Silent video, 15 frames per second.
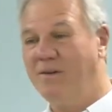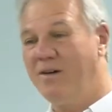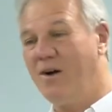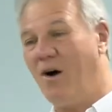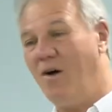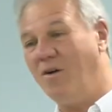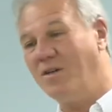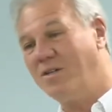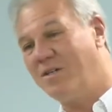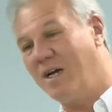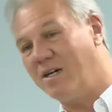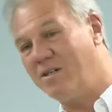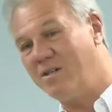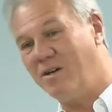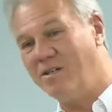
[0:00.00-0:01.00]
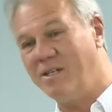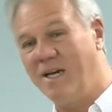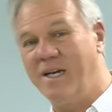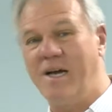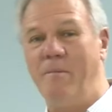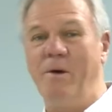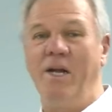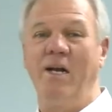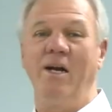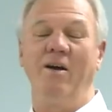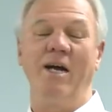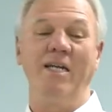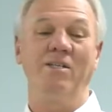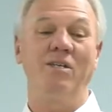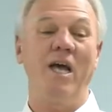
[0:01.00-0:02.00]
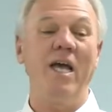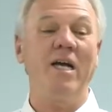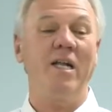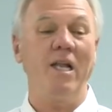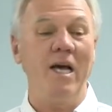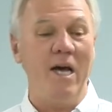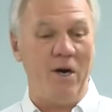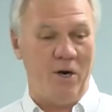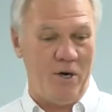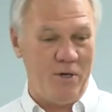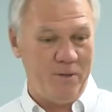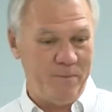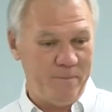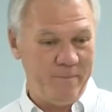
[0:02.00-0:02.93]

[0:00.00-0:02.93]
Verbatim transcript: call his secretary and say, "Come in here and take a letter."